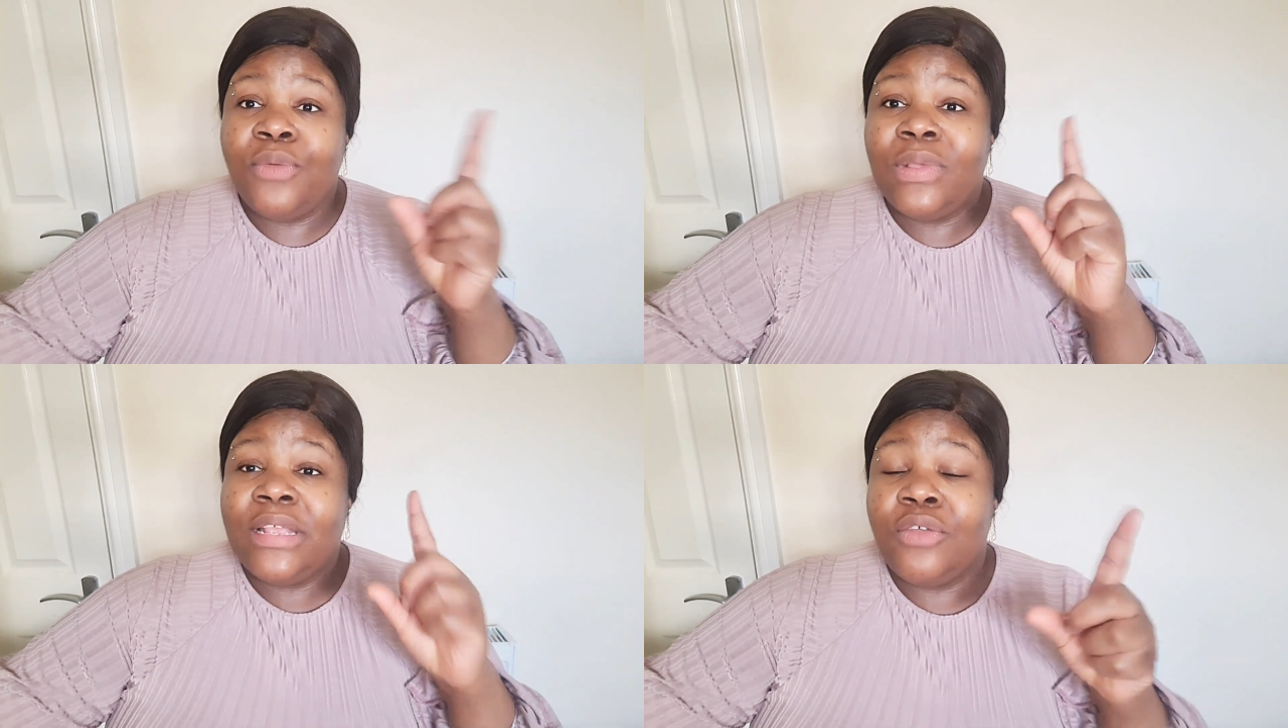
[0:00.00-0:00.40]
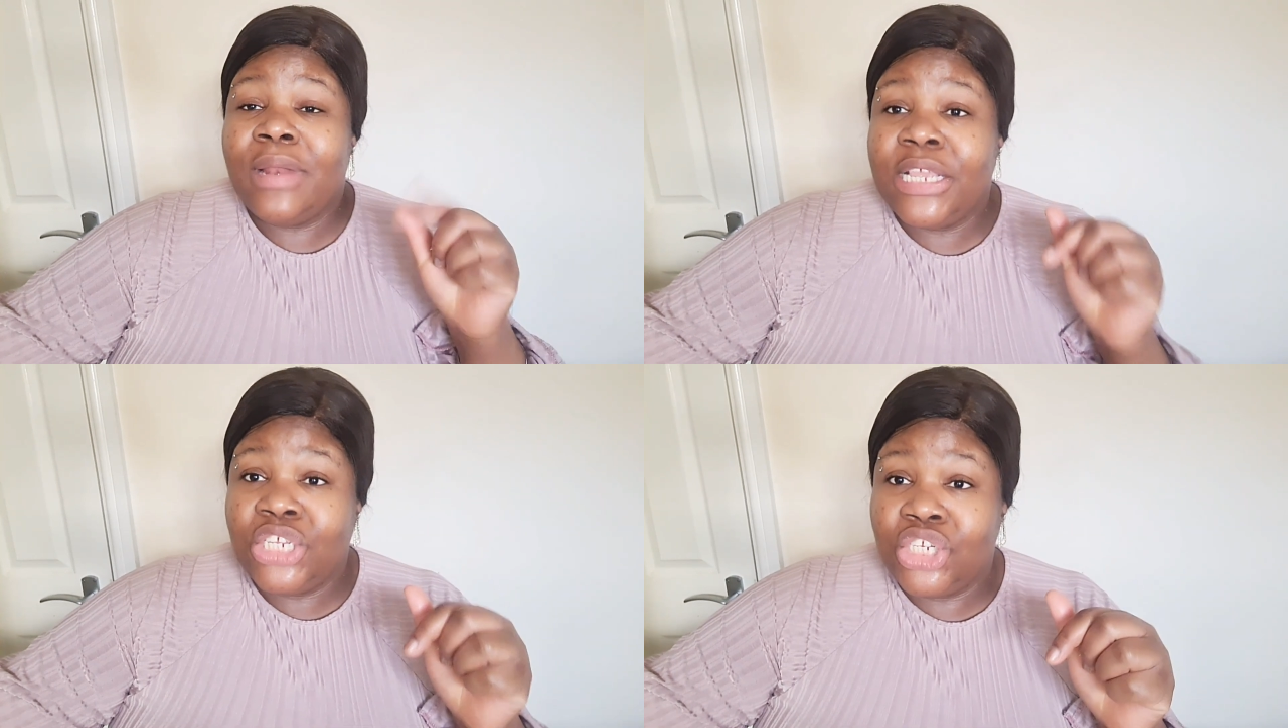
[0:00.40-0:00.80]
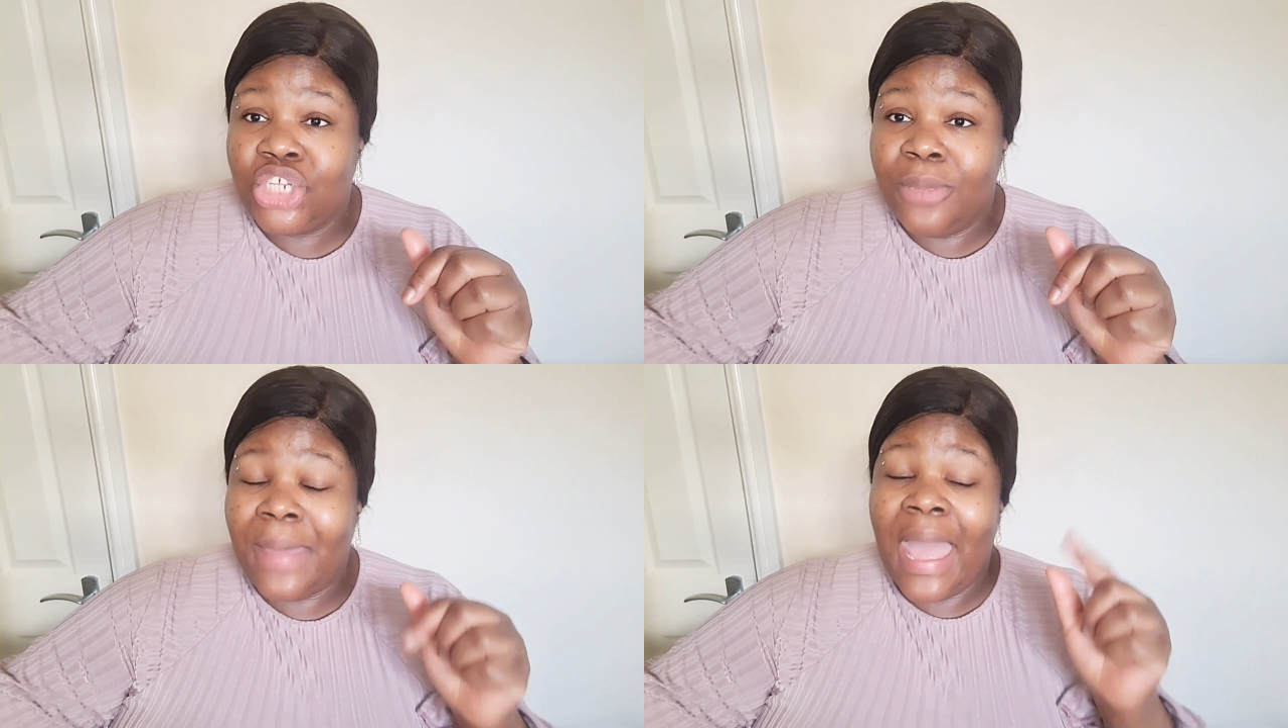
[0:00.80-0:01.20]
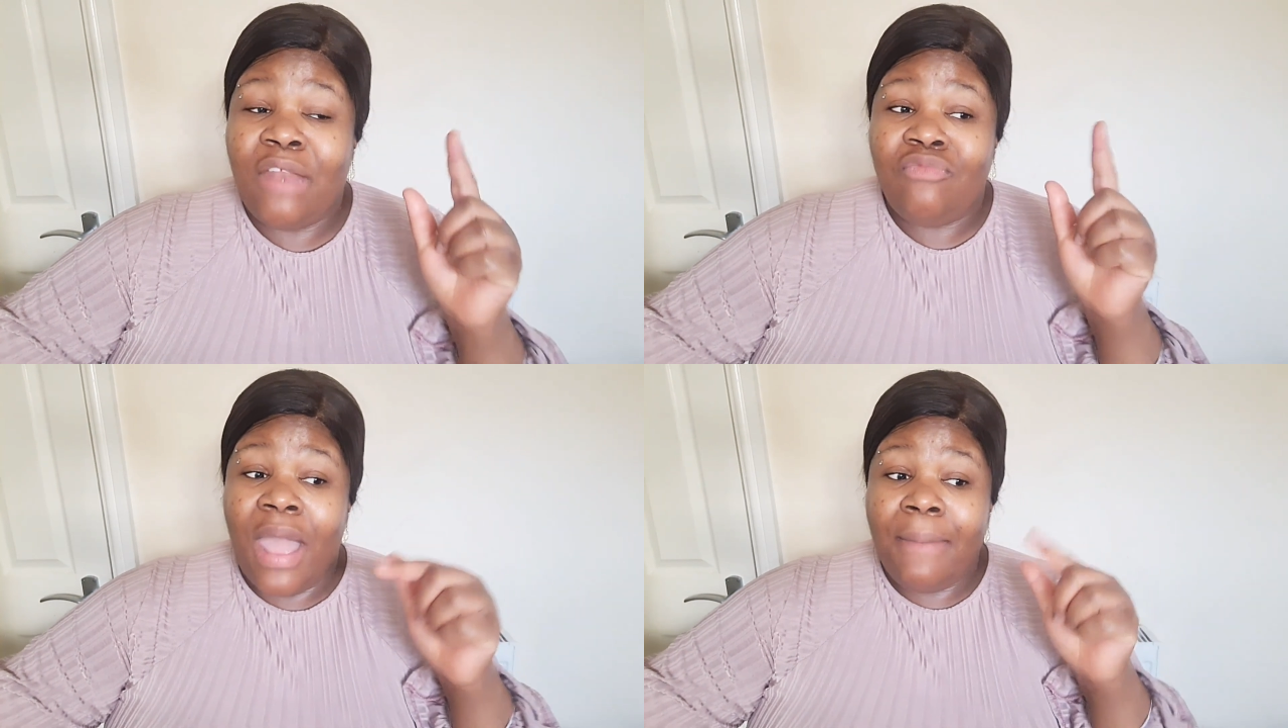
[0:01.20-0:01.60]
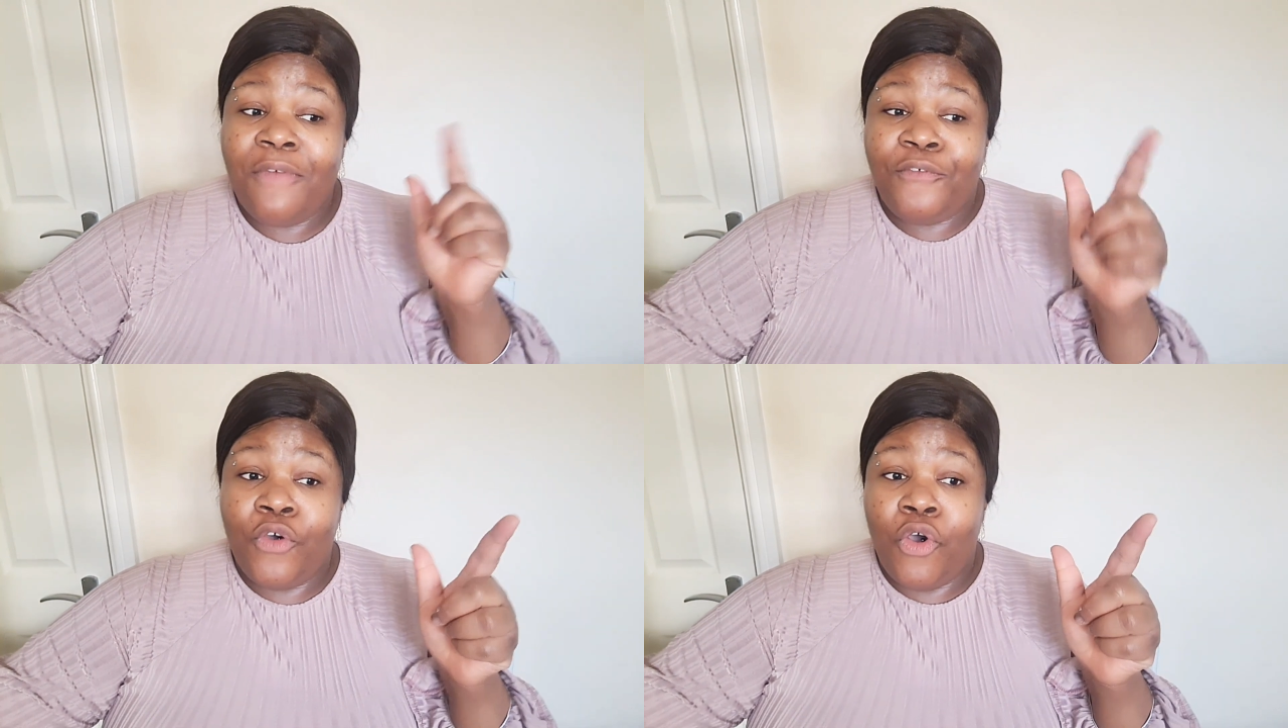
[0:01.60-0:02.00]
was in a relationship, and right
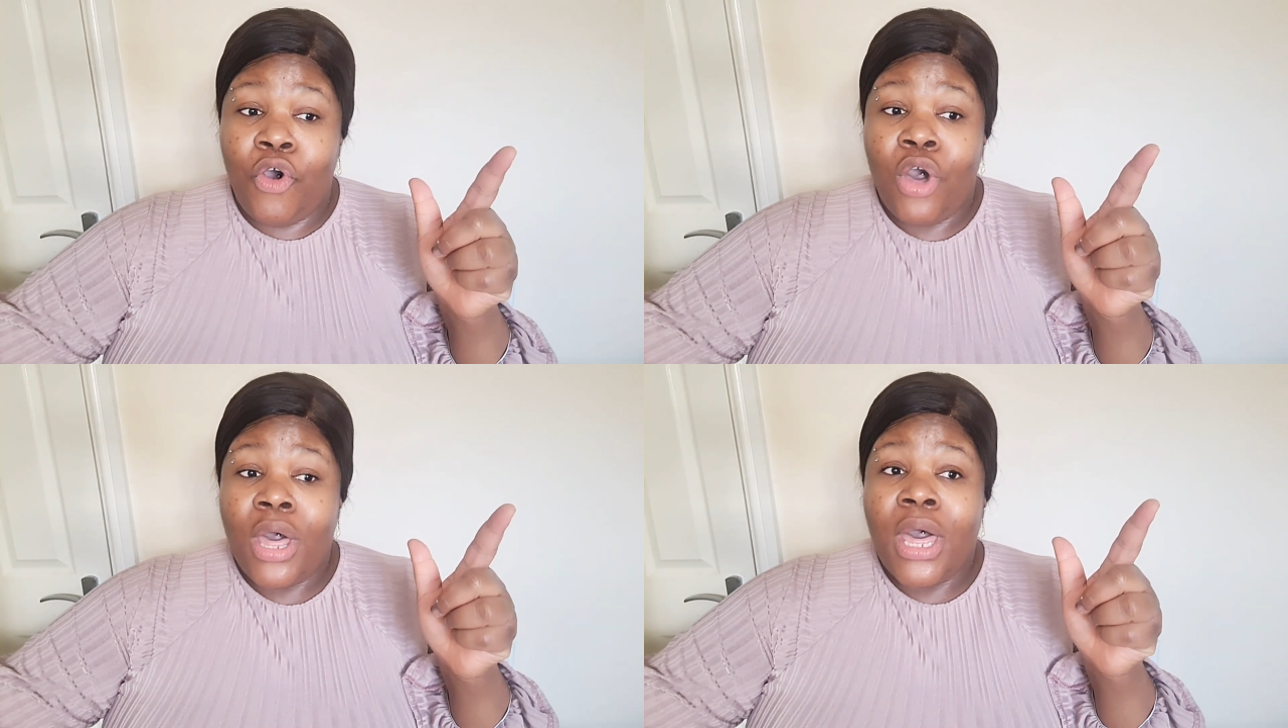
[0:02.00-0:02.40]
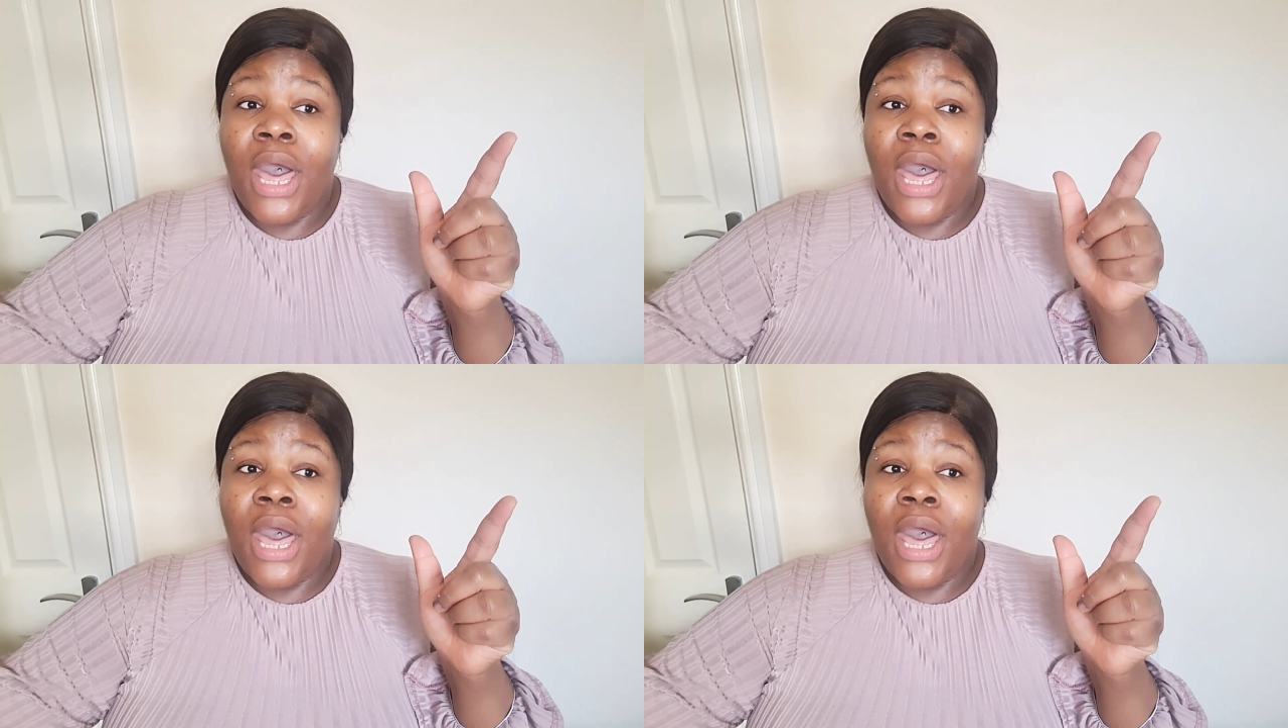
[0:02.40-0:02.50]
before